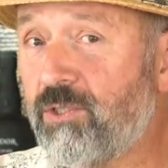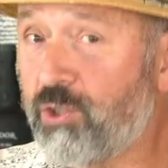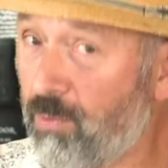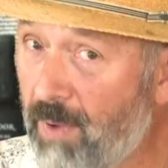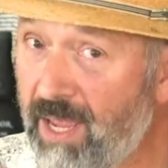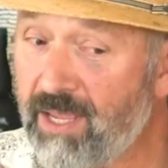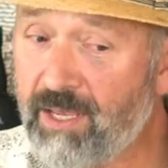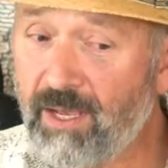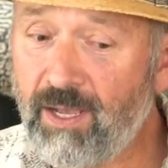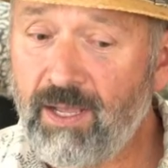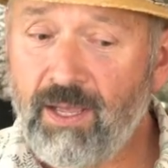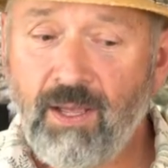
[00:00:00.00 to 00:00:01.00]
in
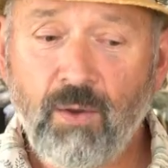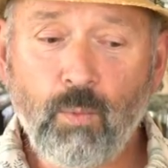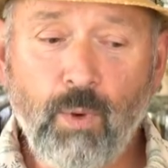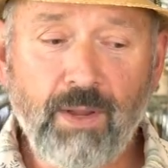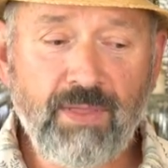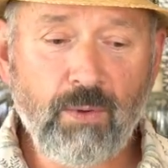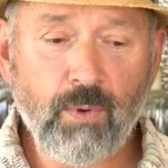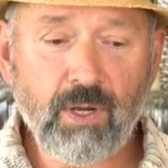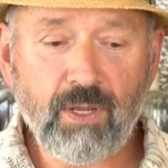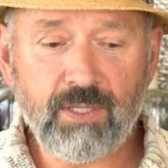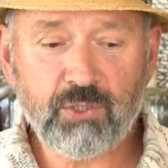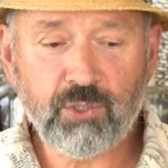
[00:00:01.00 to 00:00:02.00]
Jamaica where they
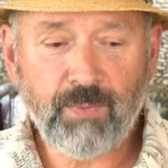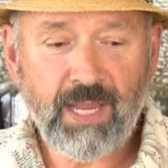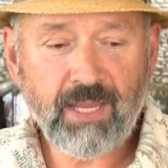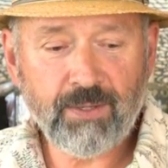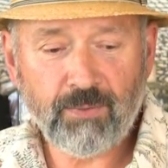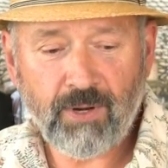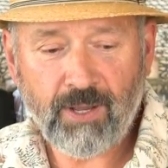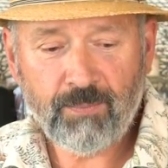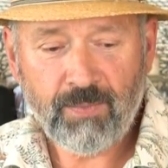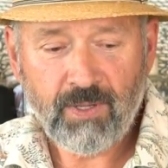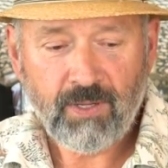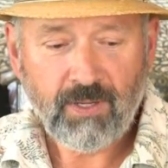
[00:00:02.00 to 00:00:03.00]
work on Jamaican
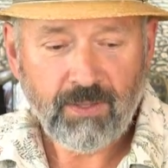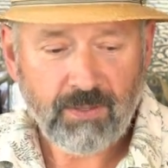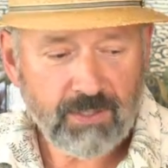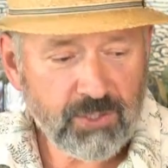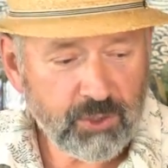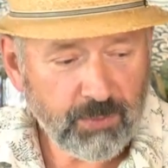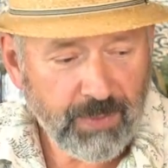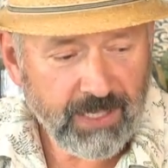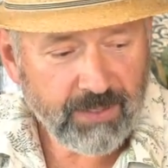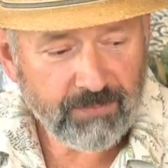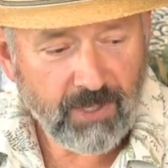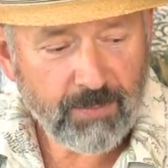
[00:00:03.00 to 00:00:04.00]
rum. There's a
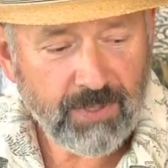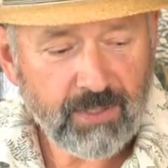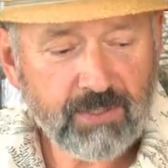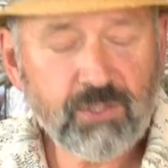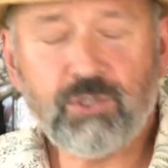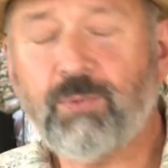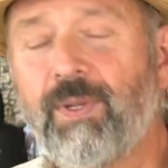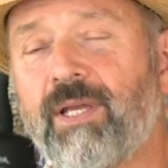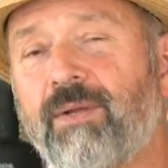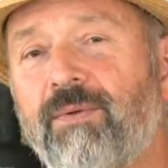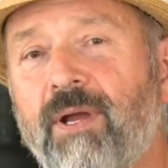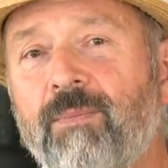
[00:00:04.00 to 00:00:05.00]
Jamaican rum and there's a
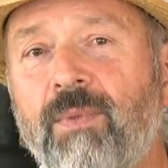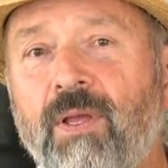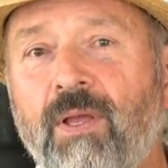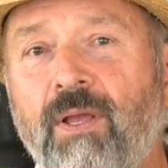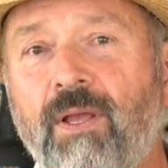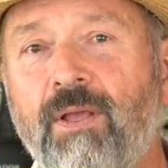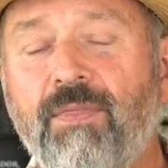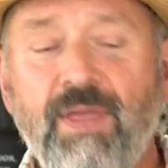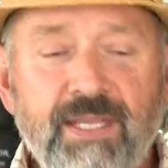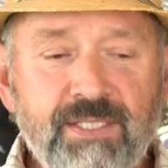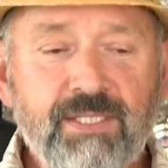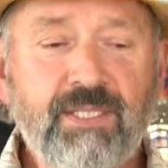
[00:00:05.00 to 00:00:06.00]
Jamaican rum.
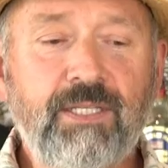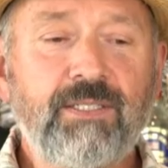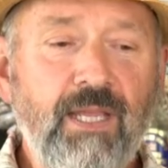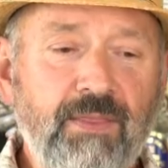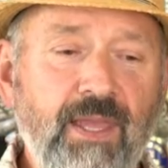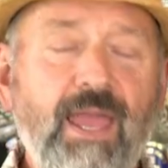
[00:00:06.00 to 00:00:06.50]
They sit and